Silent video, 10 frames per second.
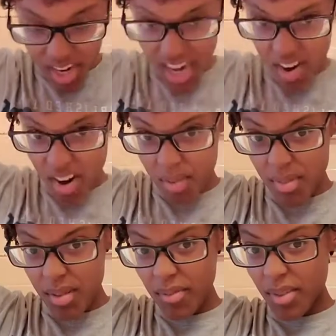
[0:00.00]
your arm
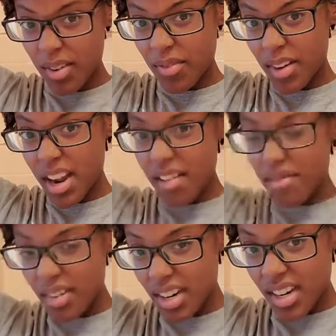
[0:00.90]
up for
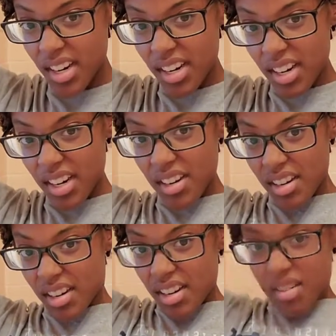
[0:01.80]
forever.
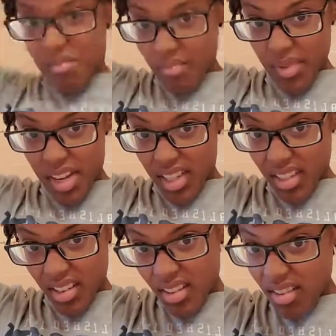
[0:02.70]
But
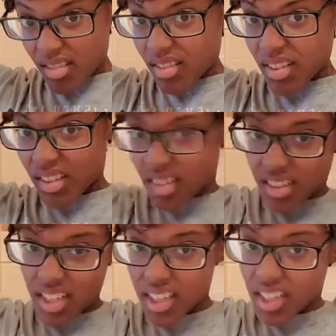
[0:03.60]

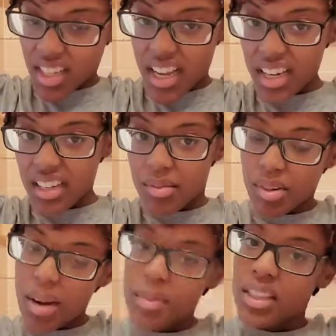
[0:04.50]
just because I needed to
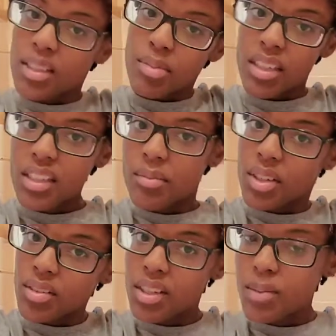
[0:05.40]
grab this piece, let me
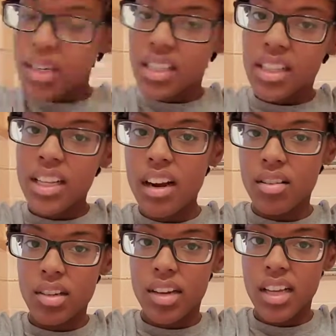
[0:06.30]
do this piece, and then I'll
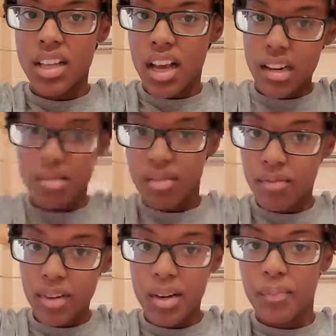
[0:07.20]
show you guys how I do the
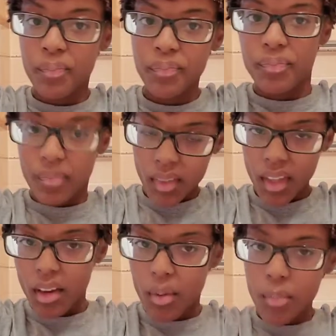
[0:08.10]
front.
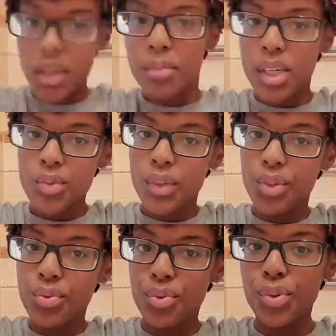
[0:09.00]
Pretty much when
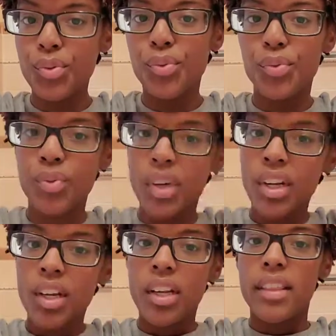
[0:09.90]
you do
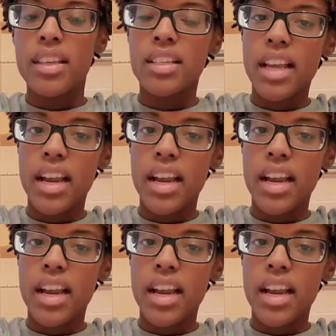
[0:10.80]
this